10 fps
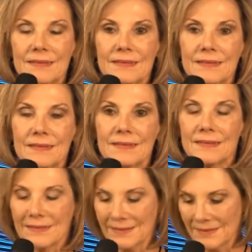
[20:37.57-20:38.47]

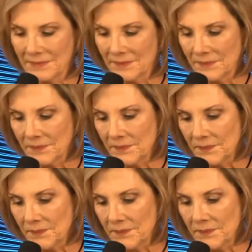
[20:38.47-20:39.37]

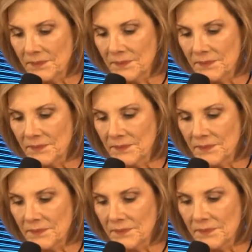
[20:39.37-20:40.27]

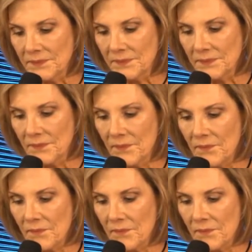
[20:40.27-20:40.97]
(no one is talking)